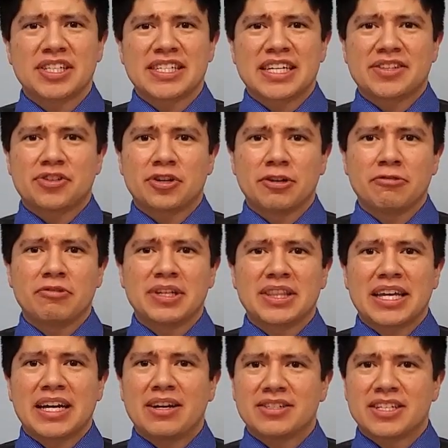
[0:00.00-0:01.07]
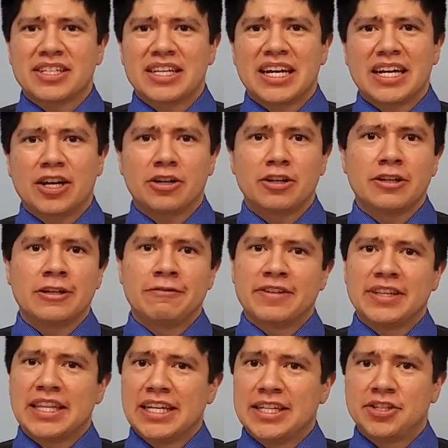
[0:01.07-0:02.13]
sits at
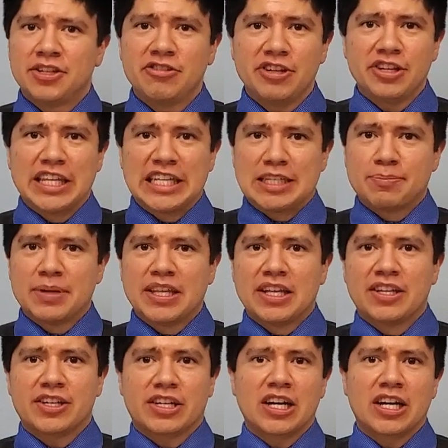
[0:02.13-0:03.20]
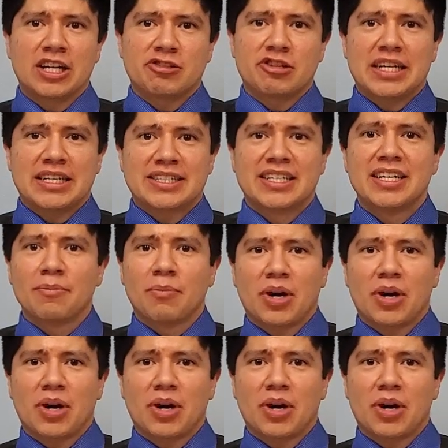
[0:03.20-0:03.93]
31,952 units being under contract,